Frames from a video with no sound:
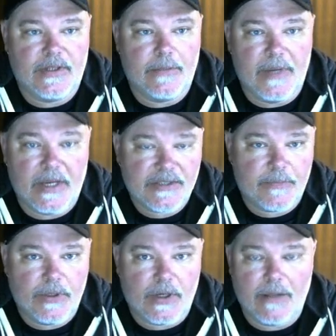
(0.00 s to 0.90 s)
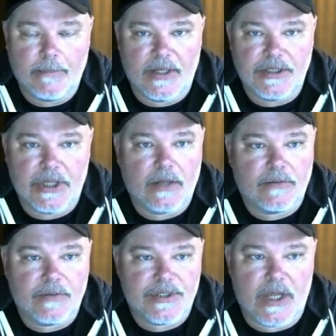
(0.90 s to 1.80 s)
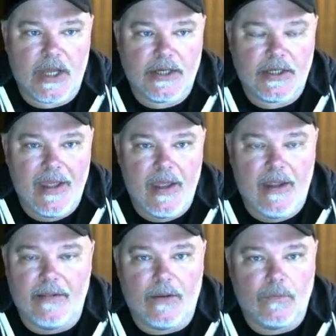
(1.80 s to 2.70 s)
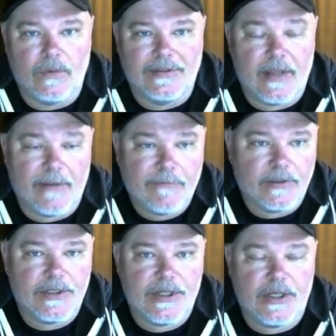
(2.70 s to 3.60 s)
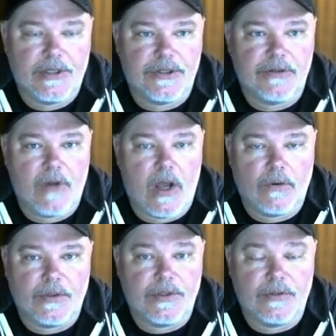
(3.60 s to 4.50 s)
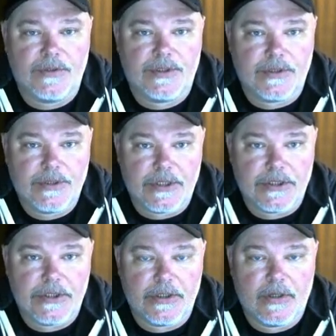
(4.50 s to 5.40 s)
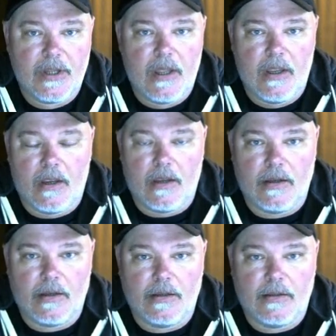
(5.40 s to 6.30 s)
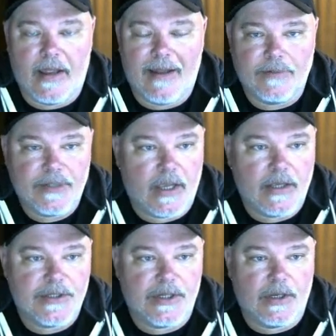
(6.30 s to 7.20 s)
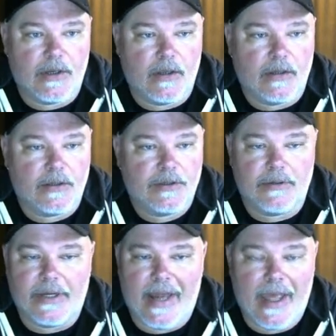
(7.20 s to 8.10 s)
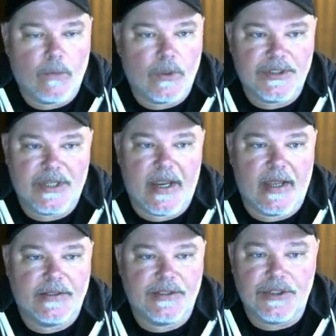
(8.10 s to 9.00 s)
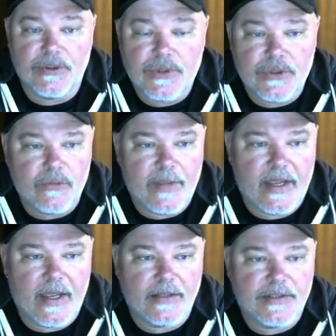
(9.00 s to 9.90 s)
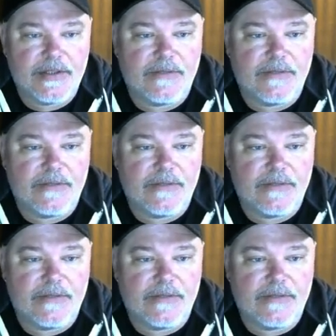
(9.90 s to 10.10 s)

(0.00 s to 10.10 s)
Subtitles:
the best, put on by John Crestani, that will definitely teach you how to do search engine advertising, create AdWords ads, YouTube ads,